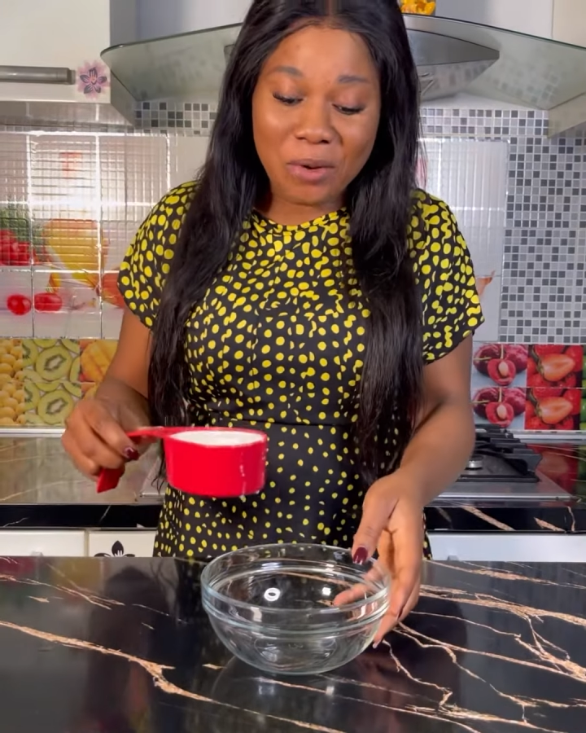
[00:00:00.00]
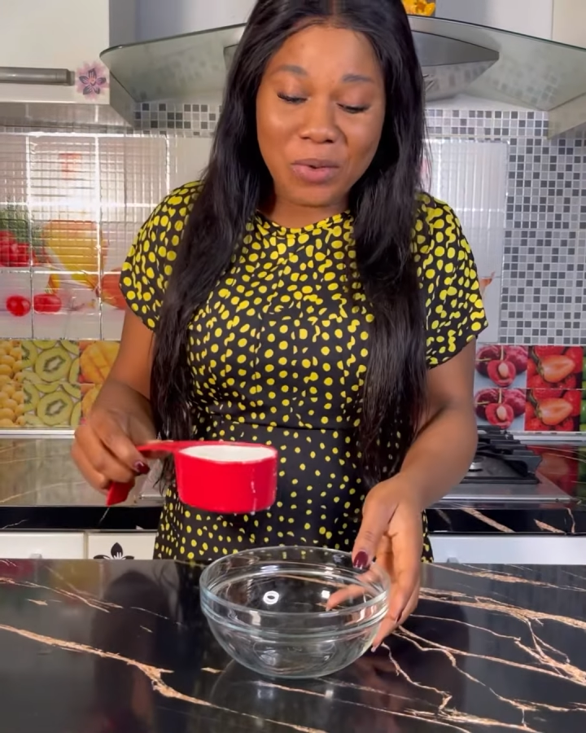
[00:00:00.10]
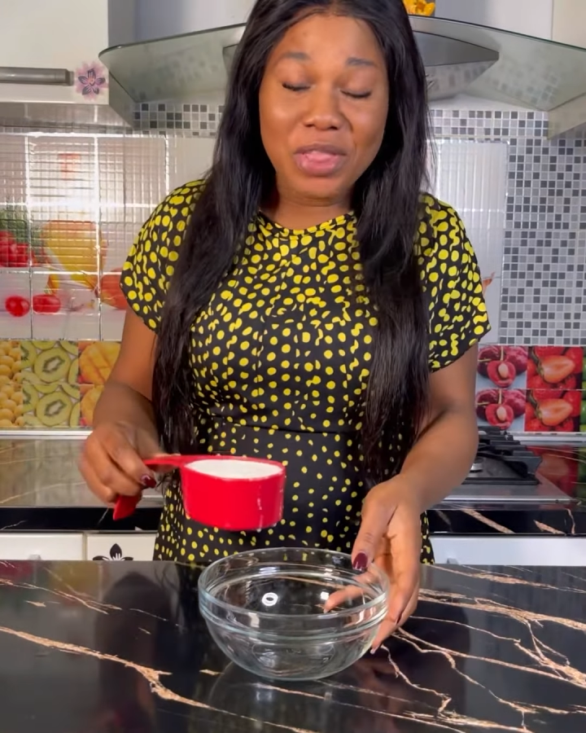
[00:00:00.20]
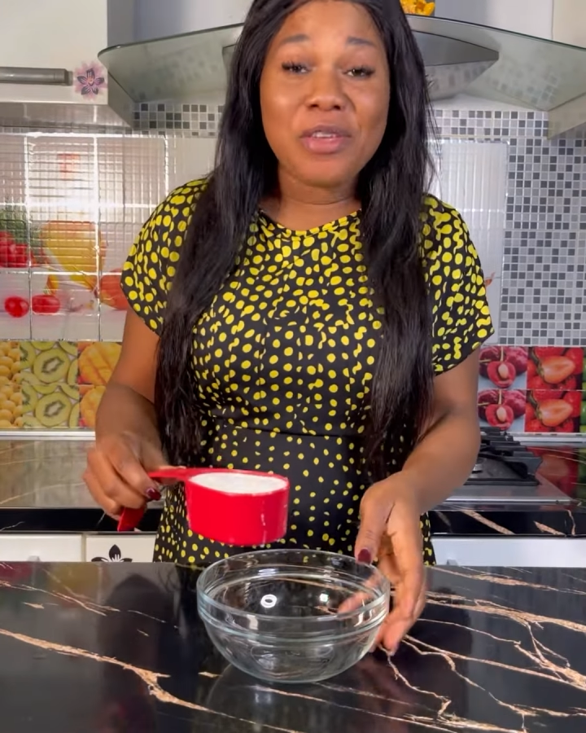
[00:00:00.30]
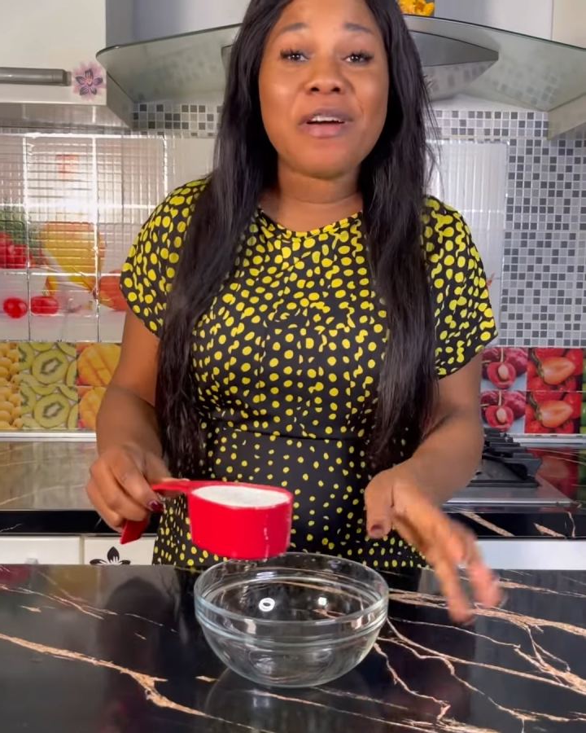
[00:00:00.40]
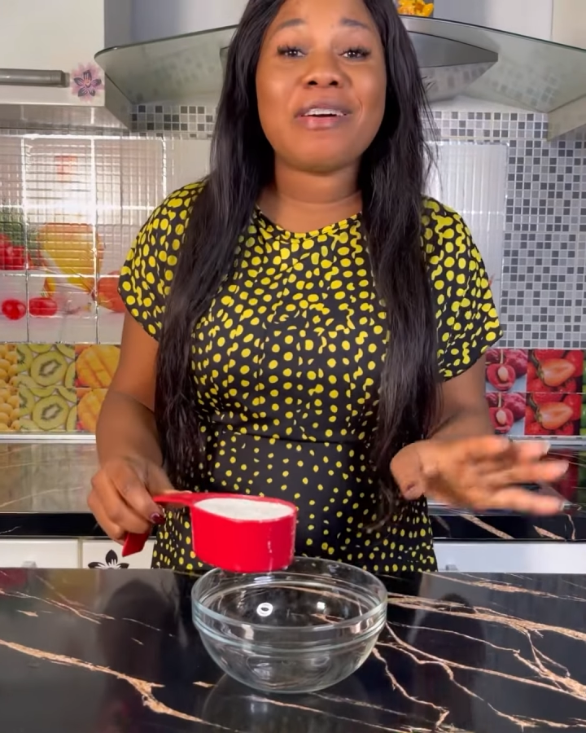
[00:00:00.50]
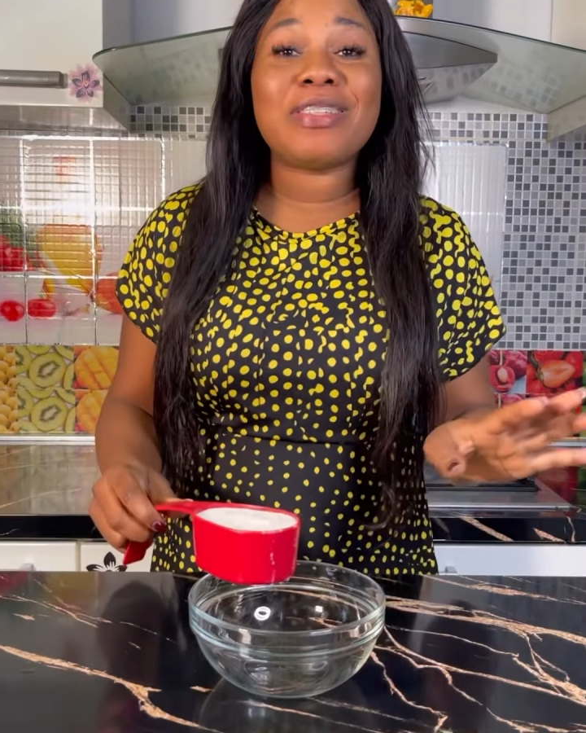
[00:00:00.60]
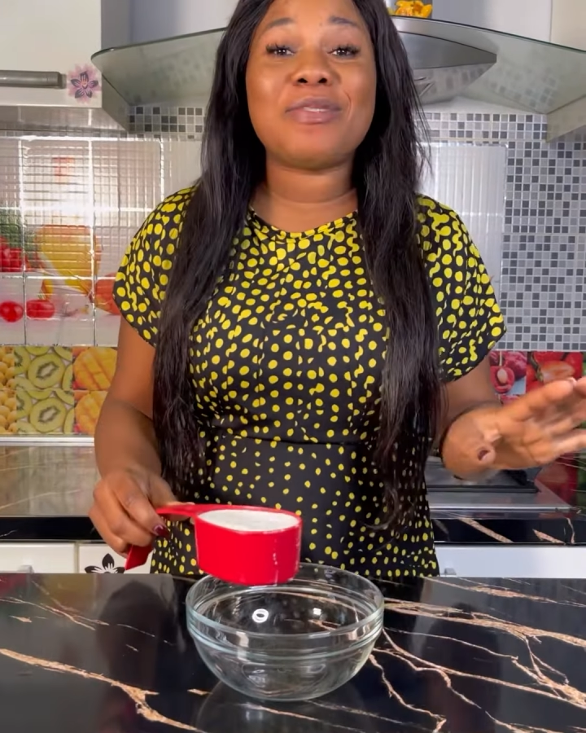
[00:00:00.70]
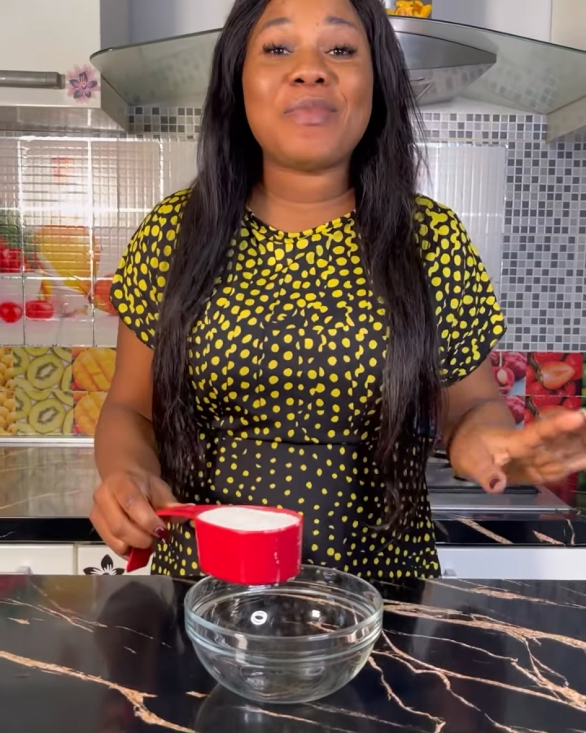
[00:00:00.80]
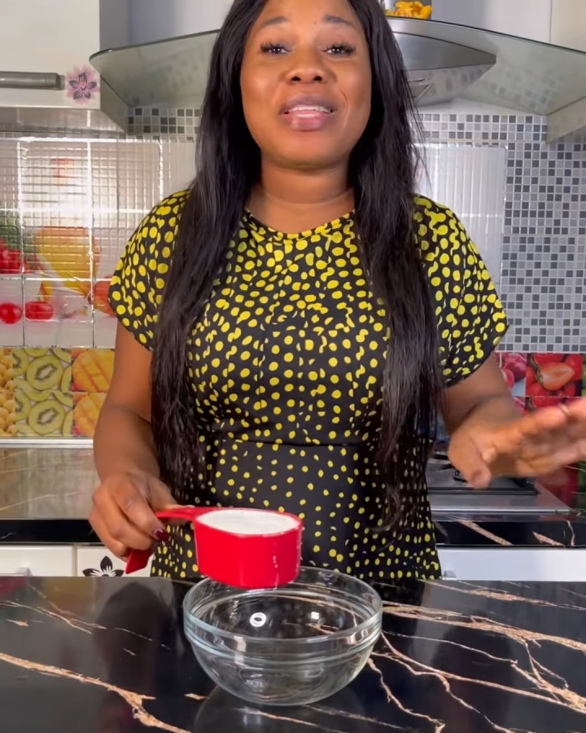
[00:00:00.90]
with you how
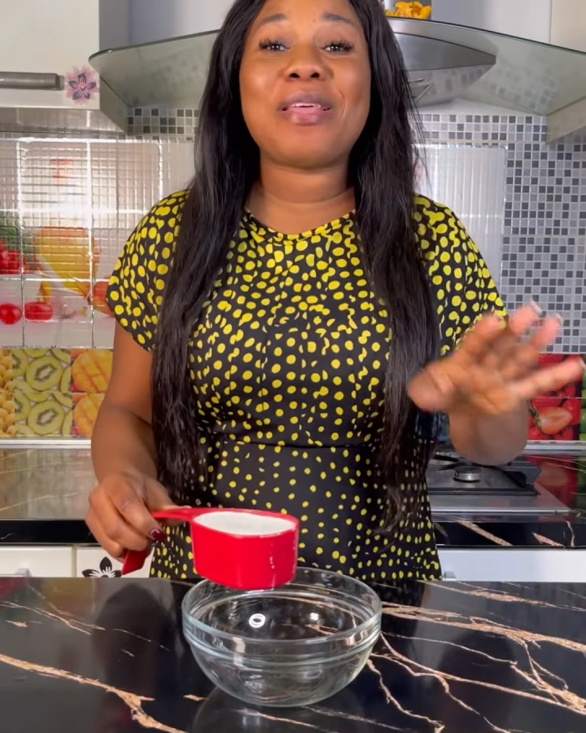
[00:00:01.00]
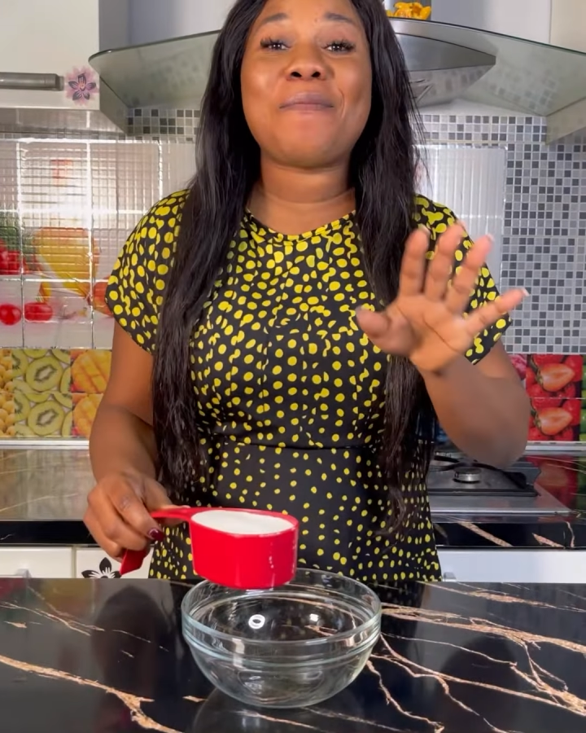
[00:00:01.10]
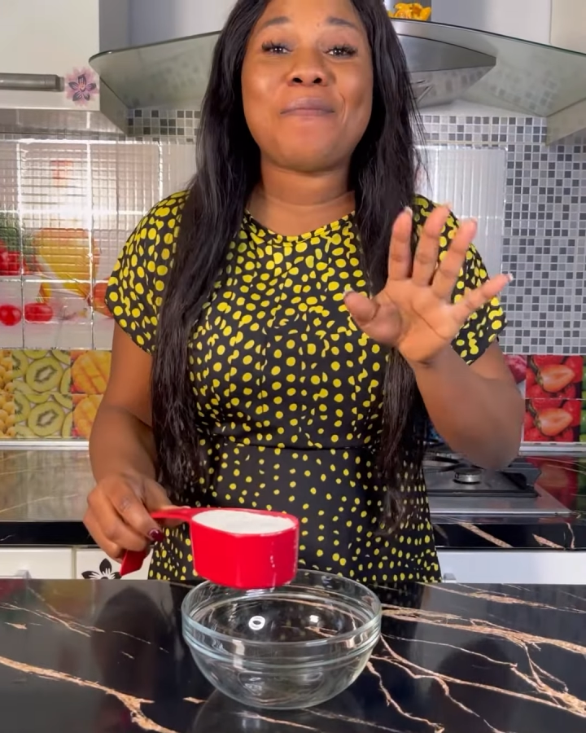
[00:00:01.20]
to make the